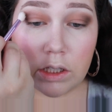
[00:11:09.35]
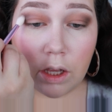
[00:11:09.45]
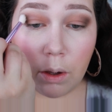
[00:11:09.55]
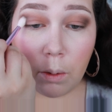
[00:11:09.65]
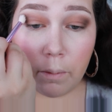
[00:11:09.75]

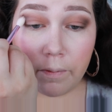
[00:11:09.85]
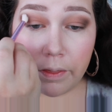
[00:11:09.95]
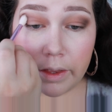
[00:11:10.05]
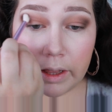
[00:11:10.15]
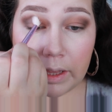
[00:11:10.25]
So
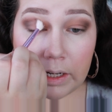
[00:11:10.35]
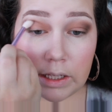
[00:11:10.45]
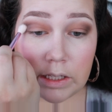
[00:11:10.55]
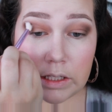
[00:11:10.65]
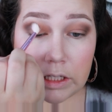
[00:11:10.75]
that
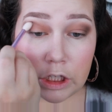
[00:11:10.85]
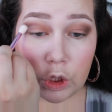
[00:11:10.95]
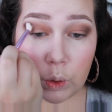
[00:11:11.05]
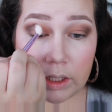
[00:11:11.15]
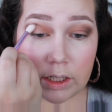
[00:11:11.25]
is
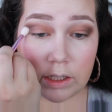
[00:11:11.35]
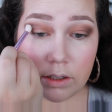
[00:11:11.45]
good.